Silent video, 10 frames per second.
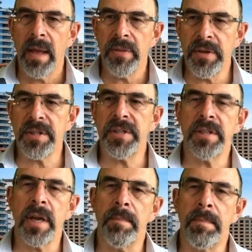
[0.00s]
This is
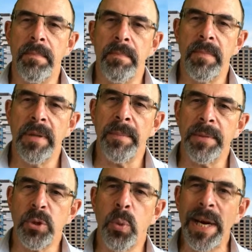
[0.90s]
number
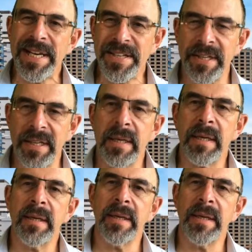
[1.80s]
20